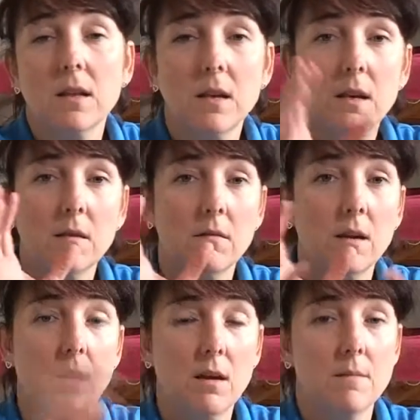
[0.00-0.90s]

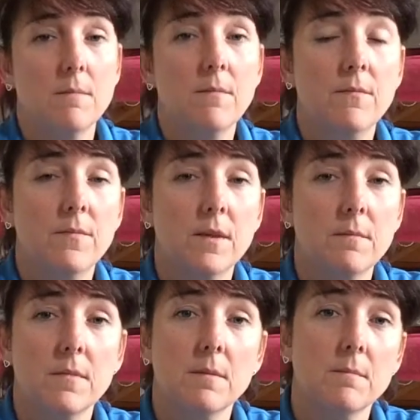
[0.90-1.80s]

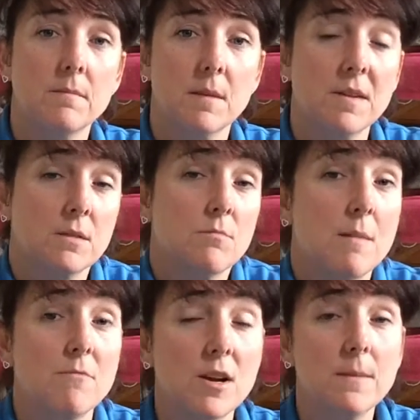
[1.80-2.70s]
the muscle
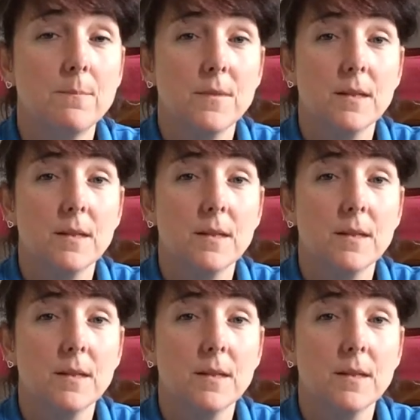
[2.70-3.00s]
memory.